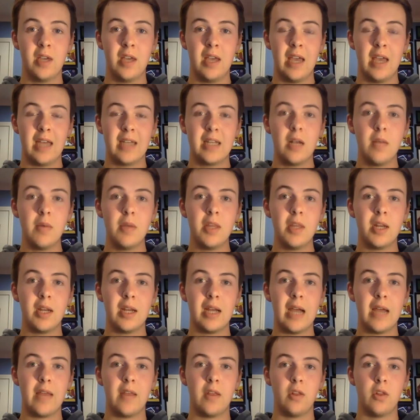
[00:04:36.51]
and tell me that a
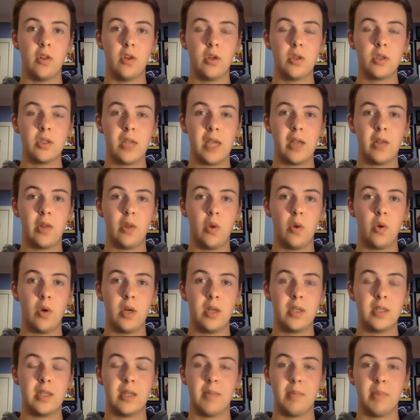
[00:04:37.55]
guy that looks like
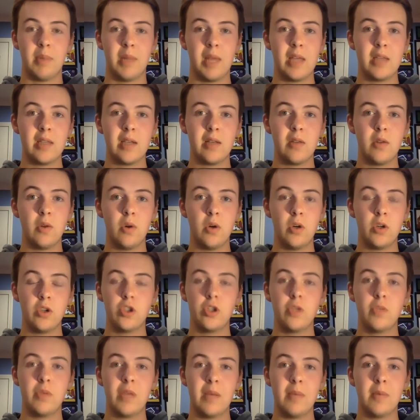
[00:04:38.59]
Lawrence and plays like Lawrence
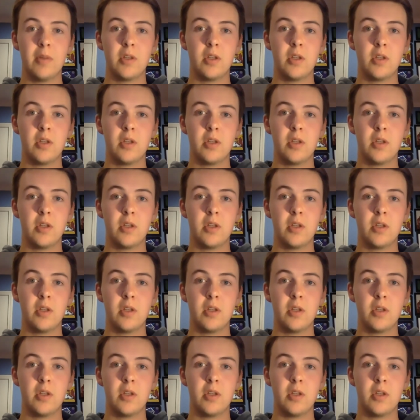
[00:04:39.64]
should be able